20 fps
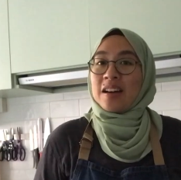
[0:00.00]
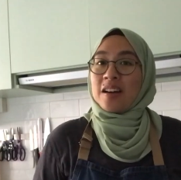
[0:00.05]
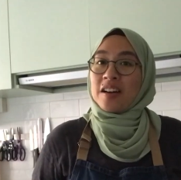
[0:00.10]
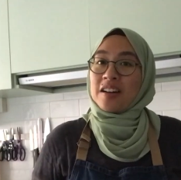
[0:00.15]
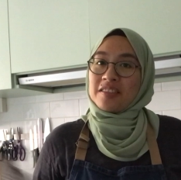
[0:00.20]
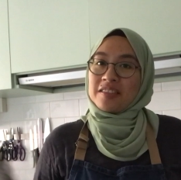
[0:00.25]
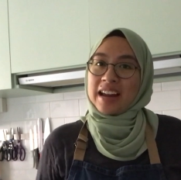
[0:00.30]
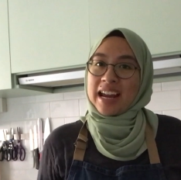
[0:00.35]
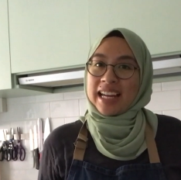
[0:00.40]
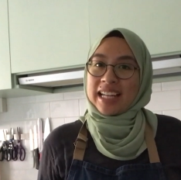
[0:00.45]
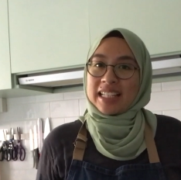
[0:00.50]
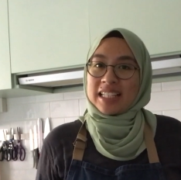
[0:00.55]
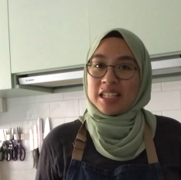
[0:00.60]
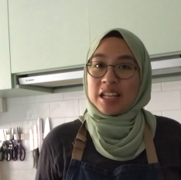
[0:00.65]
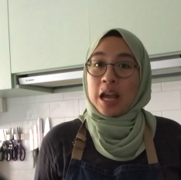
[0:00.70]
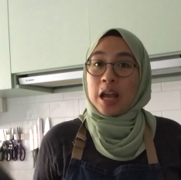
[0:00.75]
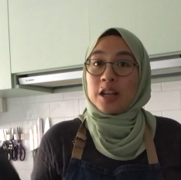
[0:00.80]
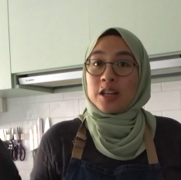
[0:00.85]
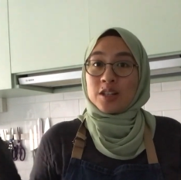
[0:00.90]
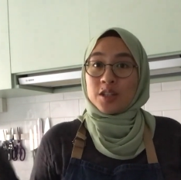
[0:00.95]
Alright,
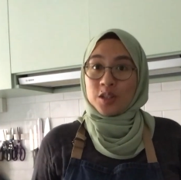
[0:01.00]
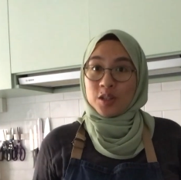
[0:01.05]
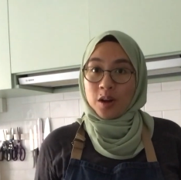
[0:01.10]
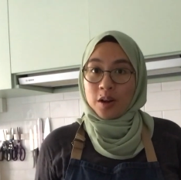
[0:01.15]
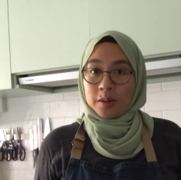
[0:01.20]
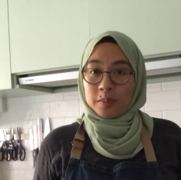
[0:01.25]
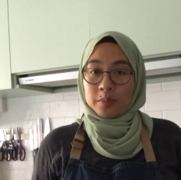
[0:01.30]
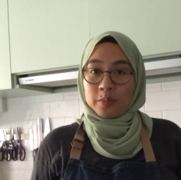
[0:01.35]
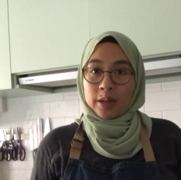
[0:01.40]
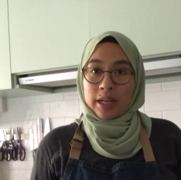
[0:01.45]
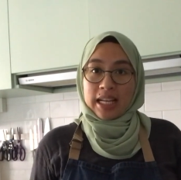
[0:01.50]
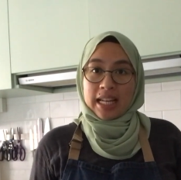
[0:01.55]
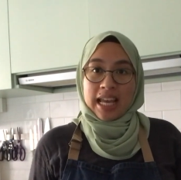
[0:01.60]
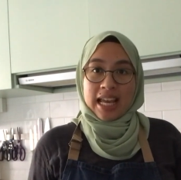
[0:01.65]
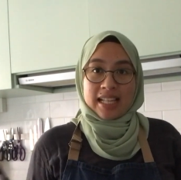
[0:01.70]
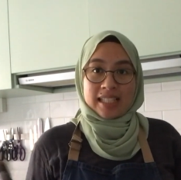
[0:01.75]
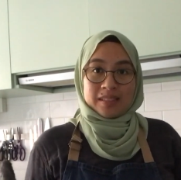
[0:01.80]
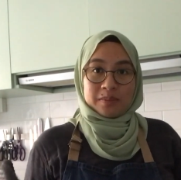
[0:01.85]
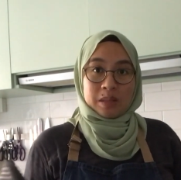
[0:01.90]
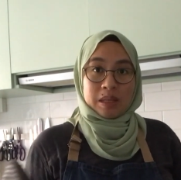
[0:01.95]
shortbread
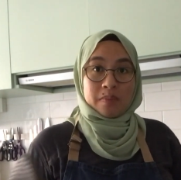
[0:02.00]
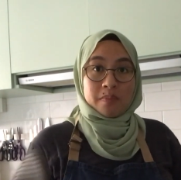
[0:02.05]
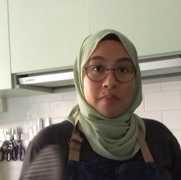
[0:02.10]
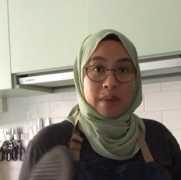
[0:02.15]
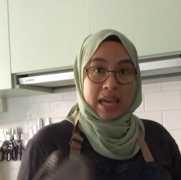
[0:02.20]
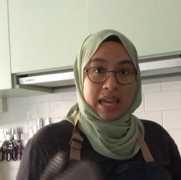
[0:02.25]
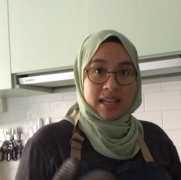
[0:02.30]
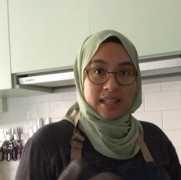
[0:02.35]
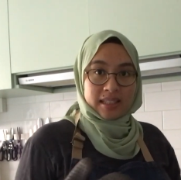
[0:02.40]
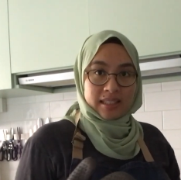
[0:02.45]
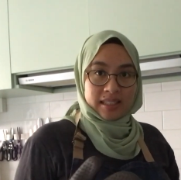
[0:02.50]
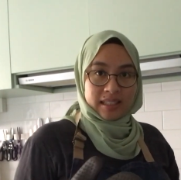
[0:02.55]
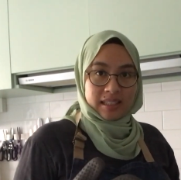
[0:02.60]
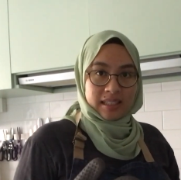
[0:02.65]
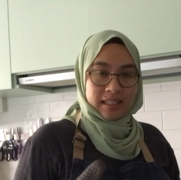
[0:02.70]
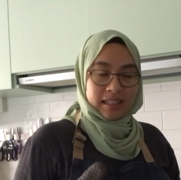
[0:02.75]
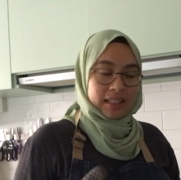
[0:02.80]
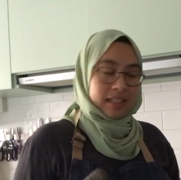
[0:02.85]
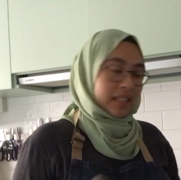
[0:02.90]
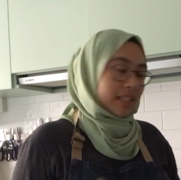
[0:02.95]
has been baked.
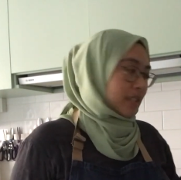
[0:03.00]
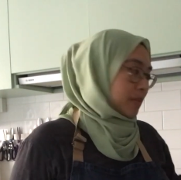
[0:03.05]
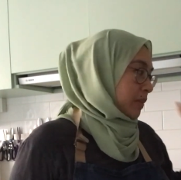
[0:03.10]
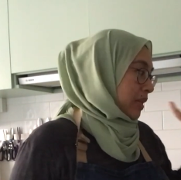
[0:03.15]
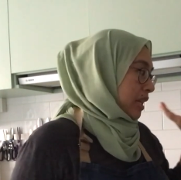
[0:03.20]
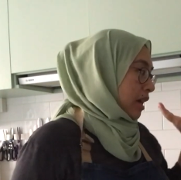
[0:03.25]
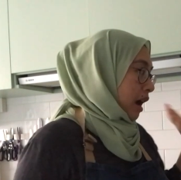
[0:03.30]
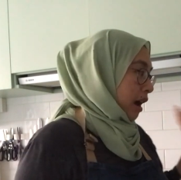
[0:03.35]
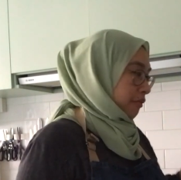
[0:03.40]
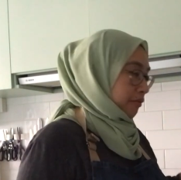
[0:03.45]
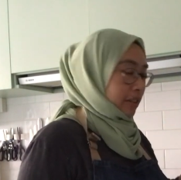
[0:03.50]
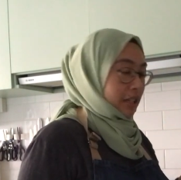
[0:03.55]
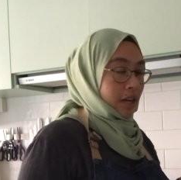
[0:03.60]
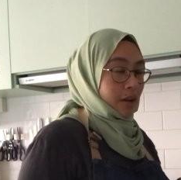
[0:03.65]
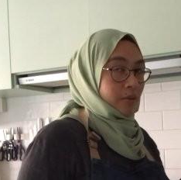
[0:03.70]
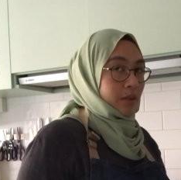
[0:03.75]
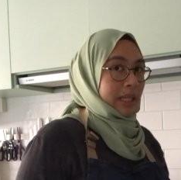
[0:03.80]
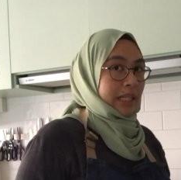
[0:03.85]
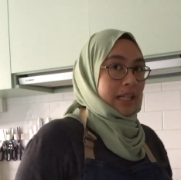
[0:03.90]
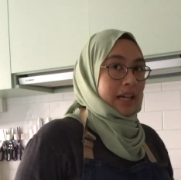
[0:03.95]
It's been half an
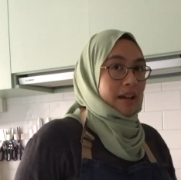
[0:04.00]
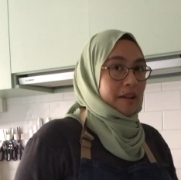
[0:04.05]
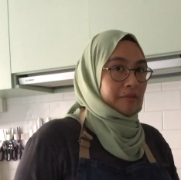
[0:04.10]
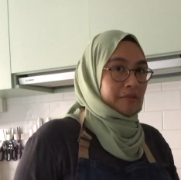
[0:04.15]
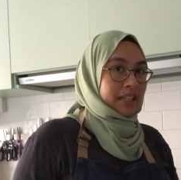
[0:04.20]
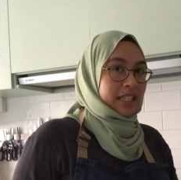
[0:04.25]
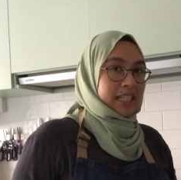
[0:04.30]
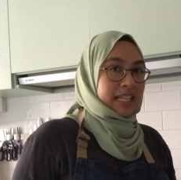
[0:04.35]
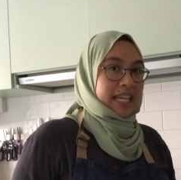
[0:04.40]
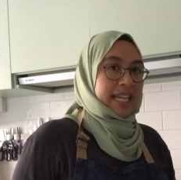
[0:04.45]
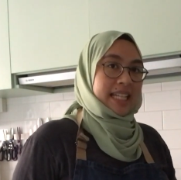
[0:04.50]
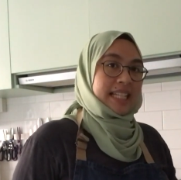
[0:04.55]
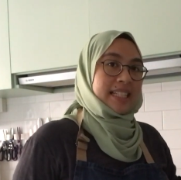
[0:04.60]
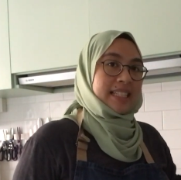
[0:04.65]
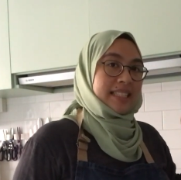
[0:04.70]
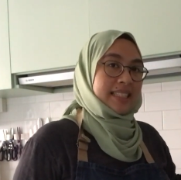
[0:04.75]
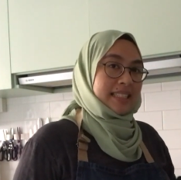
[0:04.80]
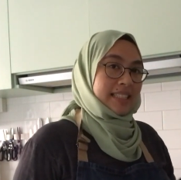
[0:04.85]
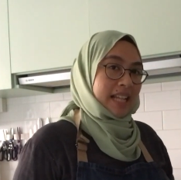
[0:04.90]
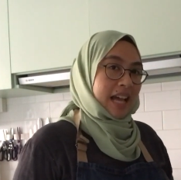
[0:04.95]
hour in the oven and
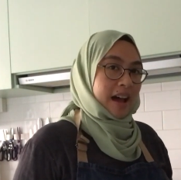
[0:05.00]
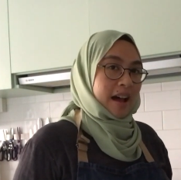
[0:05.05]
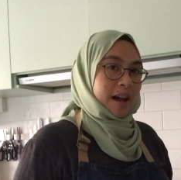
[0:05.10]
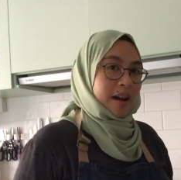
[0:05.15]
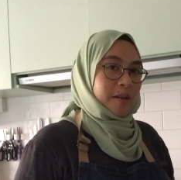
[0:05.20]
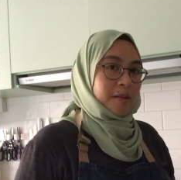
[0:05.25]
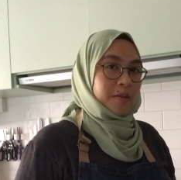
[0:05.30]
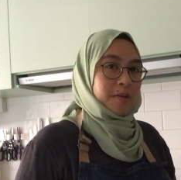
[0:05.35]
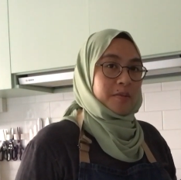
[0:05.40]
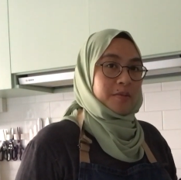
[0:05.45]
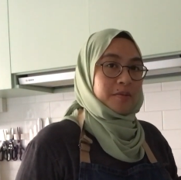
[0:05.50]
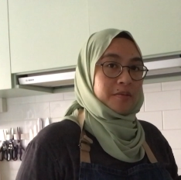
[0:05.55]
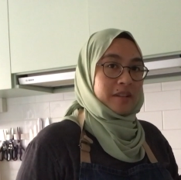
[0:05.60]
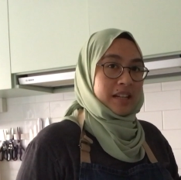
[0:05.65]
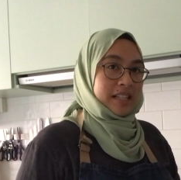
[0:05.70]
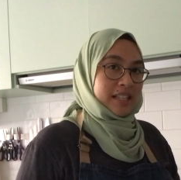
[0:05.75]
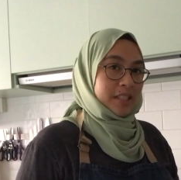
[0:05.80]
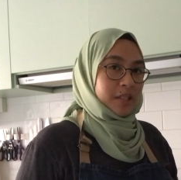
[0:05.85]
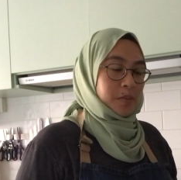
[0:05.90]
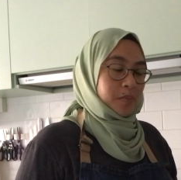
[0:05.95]
it's now
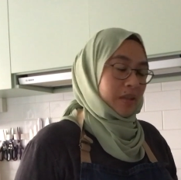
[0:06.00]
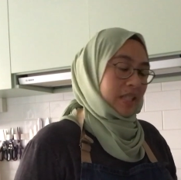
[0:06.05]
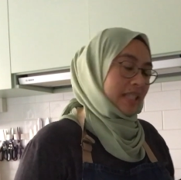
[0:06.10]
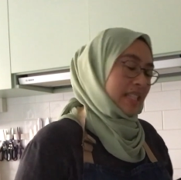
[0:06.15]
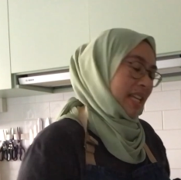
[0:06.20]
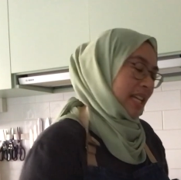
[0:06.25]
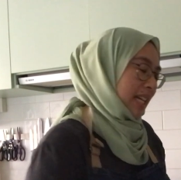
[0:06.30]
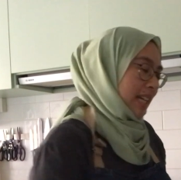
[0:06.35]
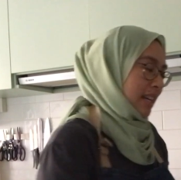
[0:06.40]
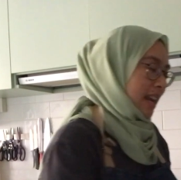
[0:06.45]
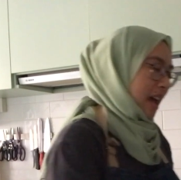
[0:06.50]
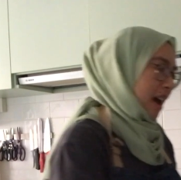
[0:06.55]
ready to be taken